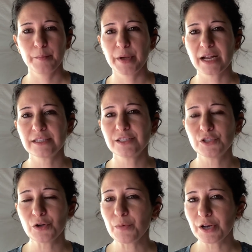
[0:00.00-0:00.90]
but I
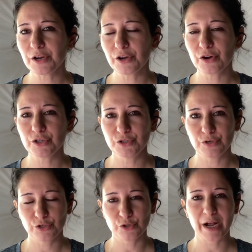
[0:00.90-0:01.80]
still want to encourage you
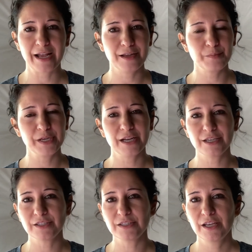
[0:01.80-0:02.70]
to try it
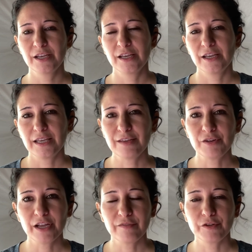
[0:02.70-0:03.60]
because
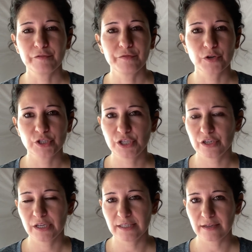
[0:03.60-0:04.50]
even if your first
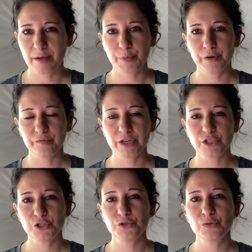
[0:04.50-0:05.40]
year is not
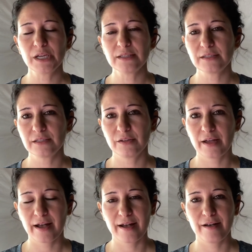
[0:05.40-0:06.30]
perfect, you can
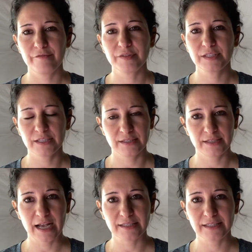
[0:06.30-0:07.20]
still have
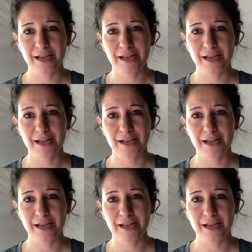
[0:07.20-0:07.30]
success.